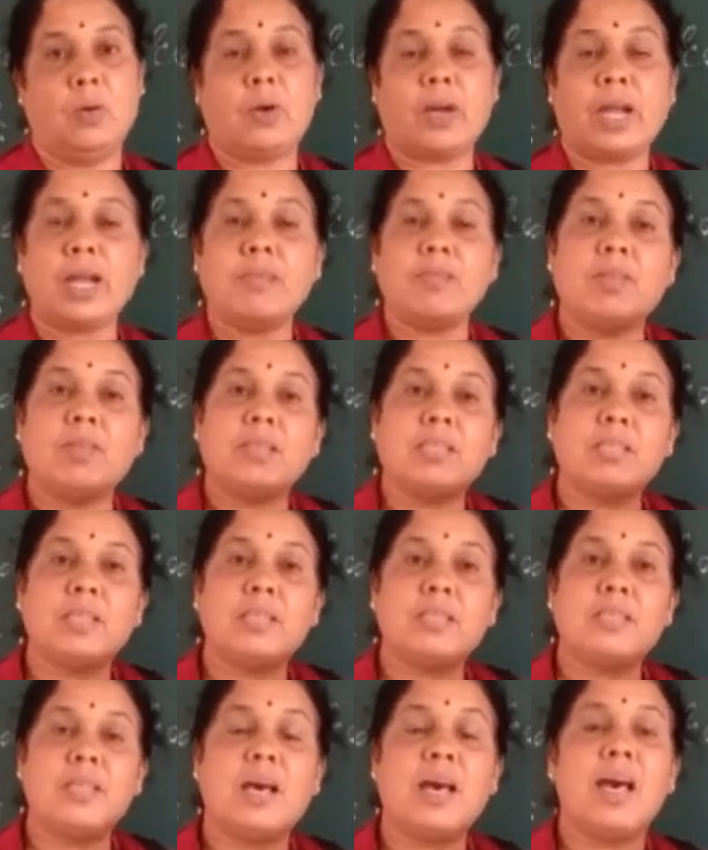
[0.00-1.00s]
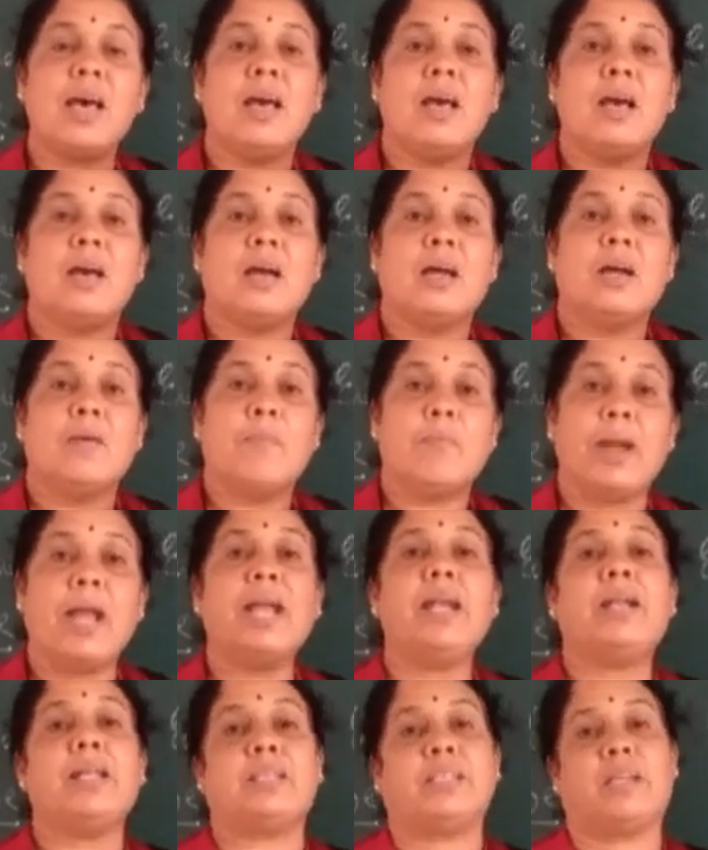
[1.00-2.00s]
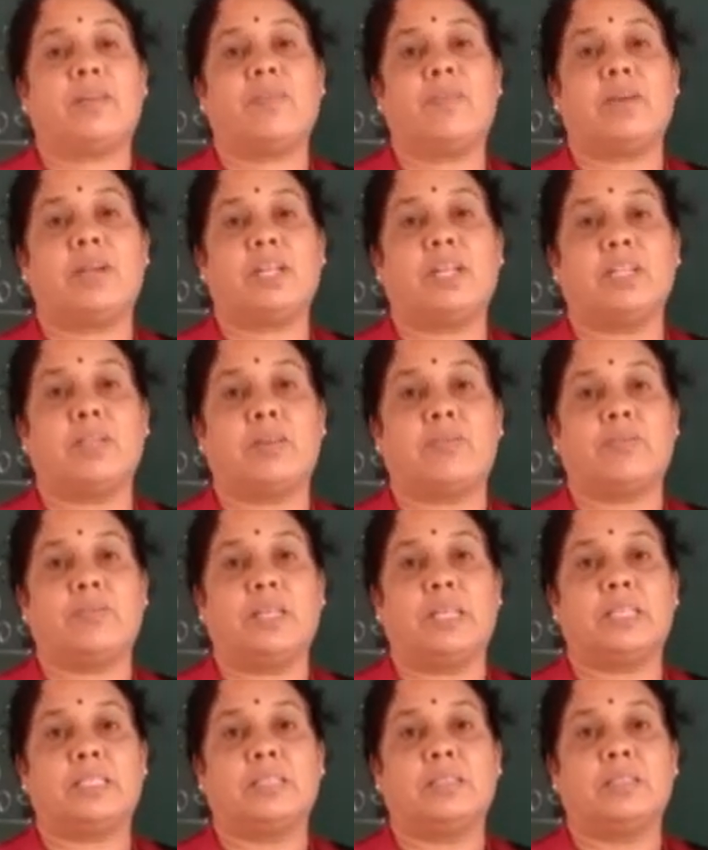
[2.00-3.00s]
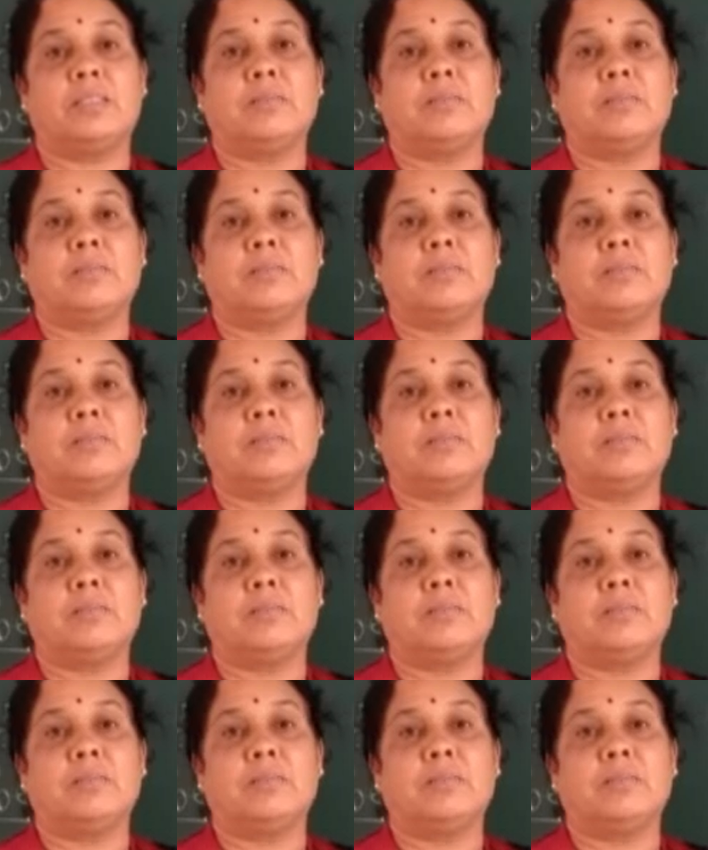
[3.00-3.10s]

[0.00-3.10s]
Okay? This is the main disadvantage of this.